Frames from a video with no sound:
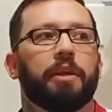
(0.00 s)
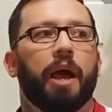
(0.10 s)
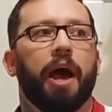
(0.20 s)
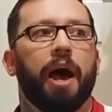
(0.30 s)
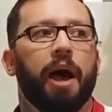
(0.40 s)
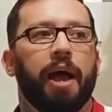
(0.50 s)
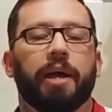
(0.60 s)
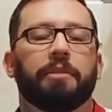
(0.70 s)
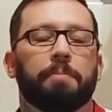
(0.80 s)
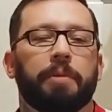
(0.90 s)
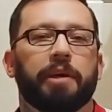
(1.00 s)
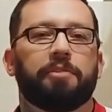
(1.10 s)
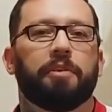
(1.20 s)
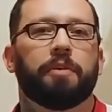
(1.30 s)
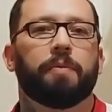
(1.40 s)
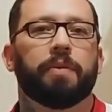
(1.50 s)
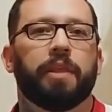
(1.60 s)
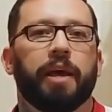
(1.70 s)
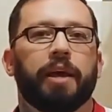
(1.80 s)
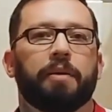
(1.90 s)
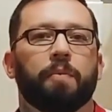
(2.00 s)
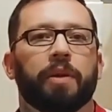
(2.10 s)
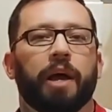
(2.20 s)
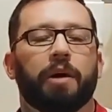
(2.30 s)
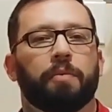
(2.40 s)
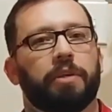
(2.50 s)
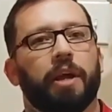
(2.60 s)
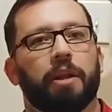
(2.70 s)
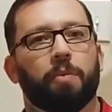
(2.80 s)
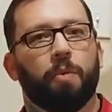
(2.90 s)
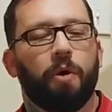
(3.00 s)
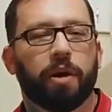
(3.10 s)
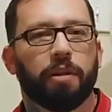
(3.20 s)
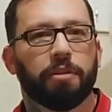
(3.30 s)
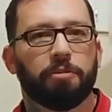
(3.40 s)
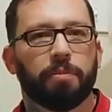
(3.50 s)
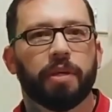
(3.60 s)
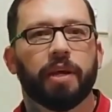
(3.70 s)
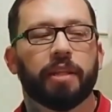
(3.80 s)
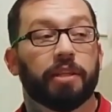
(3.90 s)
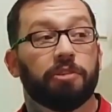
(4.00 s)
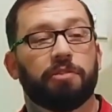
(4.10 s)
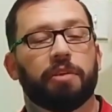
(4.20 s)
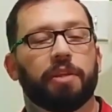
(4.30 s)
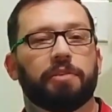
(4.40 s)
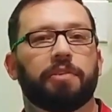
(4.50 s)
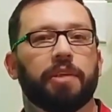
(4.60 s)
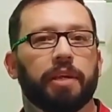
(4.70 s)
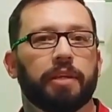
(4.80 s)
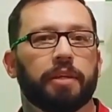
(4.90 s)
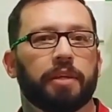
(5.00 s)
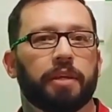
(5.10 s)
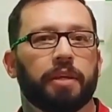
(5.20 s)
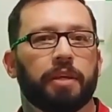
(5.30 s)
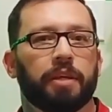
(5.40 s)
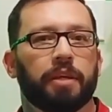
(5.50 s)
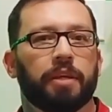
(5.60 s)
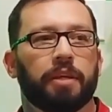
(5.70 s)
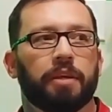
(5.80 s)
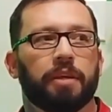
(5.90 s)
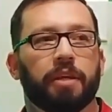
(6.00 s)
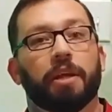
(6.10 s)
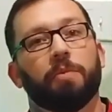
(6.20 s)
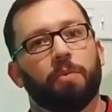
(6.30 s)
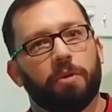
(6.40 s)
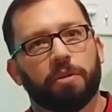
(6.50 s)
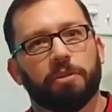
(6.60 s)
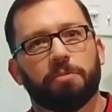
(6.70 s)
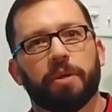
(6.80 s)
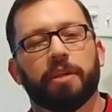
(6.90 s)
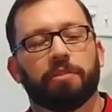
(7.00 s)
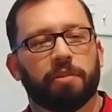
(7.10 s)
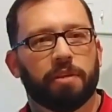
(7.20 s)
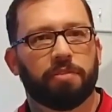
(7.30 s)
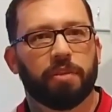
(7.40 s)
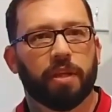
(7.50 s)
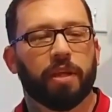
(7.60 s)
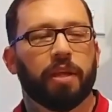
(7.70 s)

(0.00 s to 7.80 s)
I had the best luck with that when I would kind of walk it a little bit and then just let it sit. Walk a little bit and just let it sit.